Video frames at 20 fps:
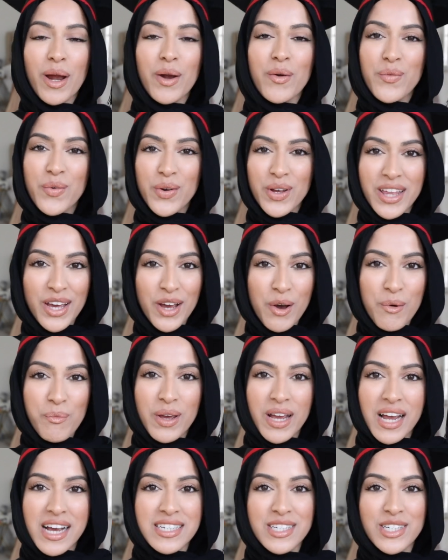I really hope
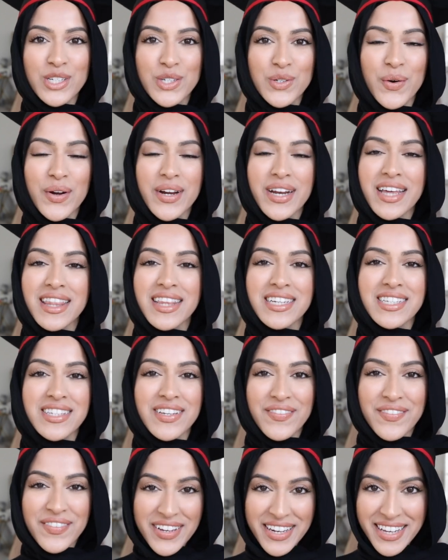you guys enjoyed this
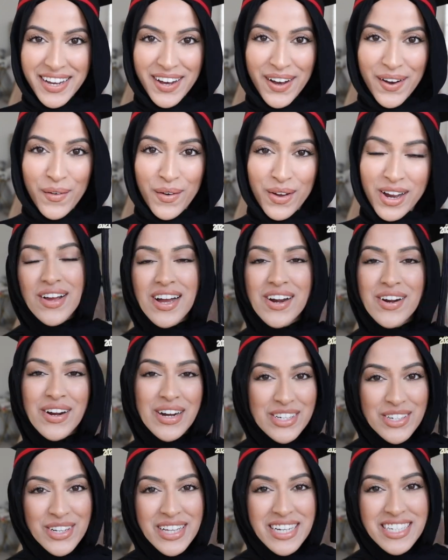video.
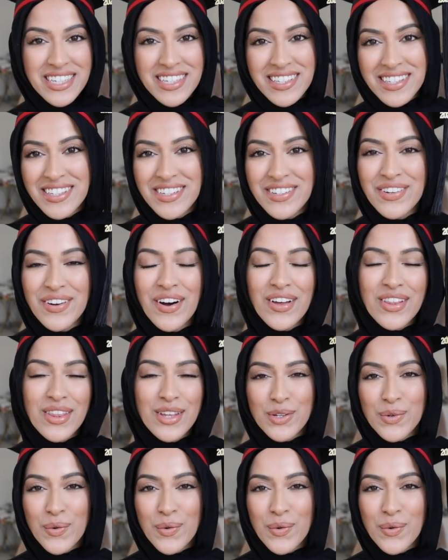Congratulations to all the